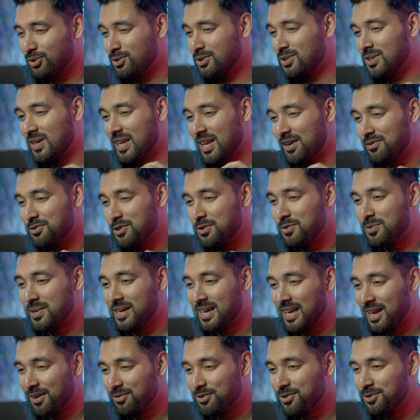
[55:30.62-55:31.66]
Those who love
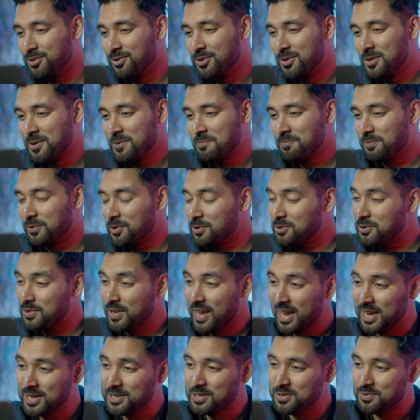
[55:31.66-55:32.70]
you will love you.
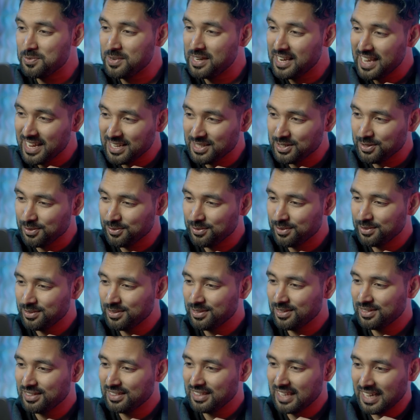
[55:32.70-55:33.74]
Those who hate you will hate you.
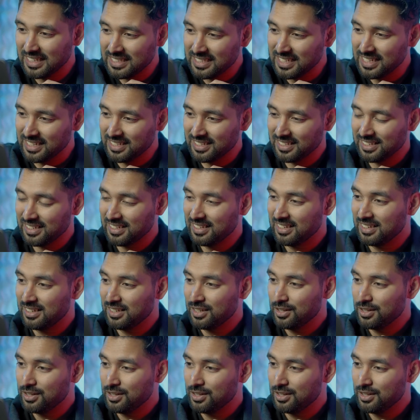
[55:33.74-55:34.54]
That's it.